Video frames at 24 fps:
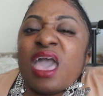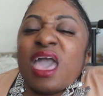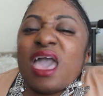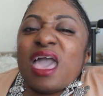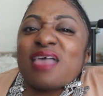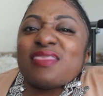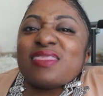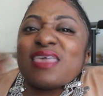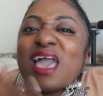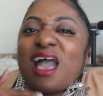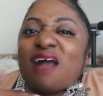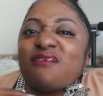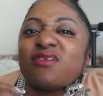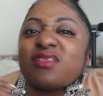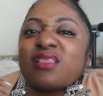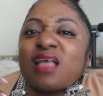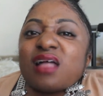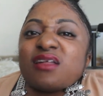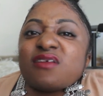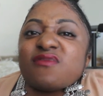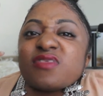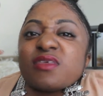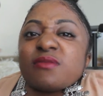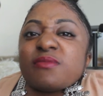and they have a
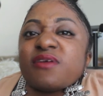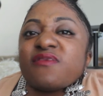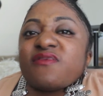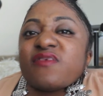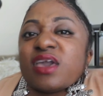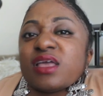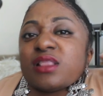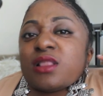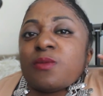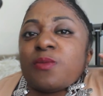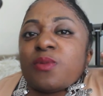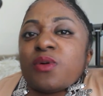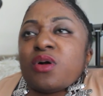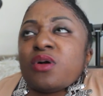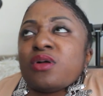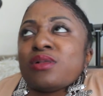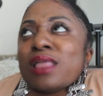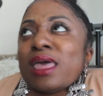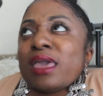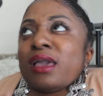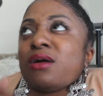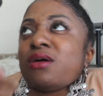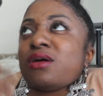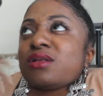lot of them available
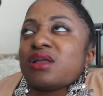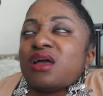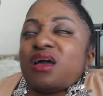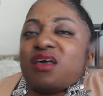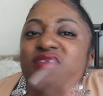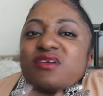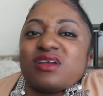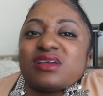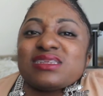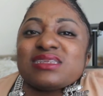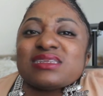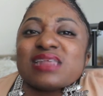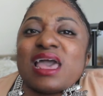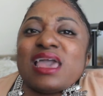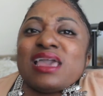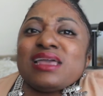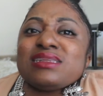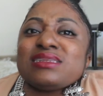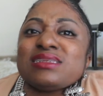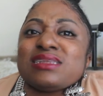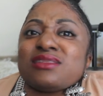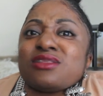like on other sites,